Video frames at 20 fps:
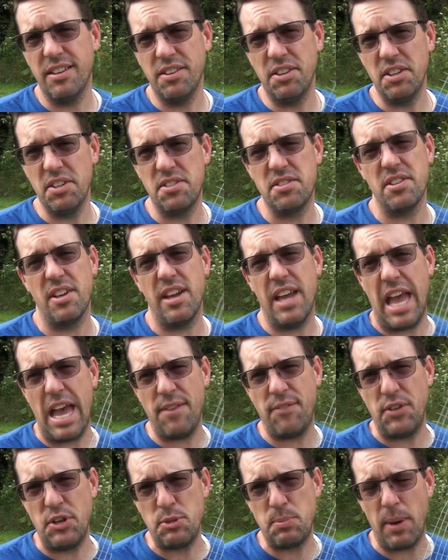this
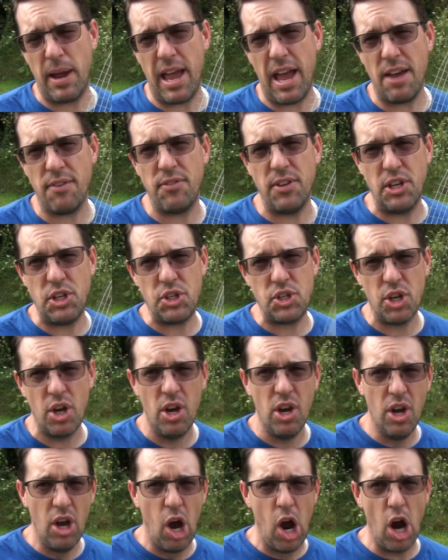1/2 inch by 1/2 inch
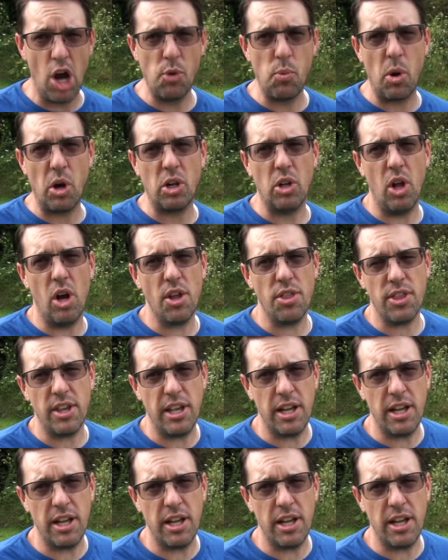hardware cloth,